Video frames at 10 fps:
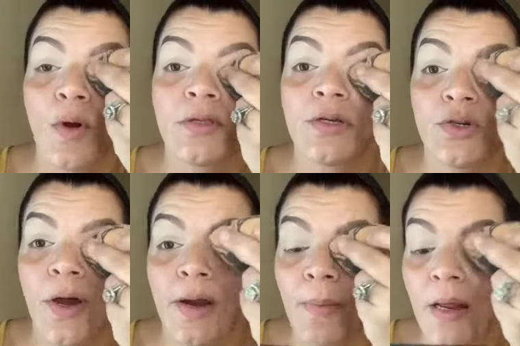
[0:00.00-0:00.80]
to try
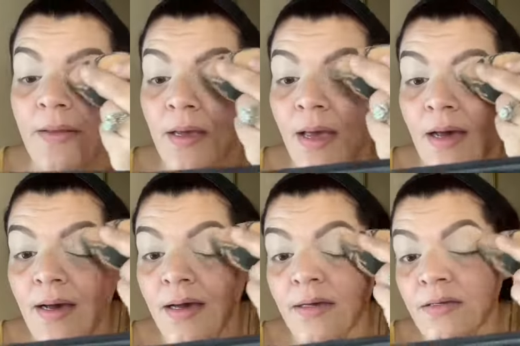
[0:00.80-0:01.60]
to blend it
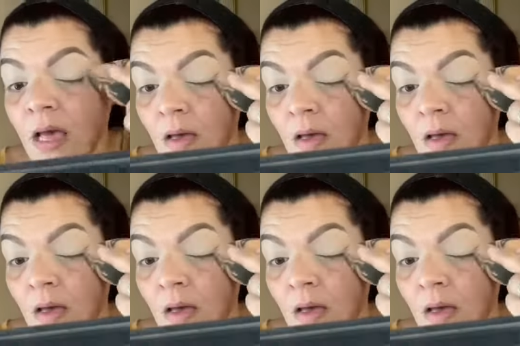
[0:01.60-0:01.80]
as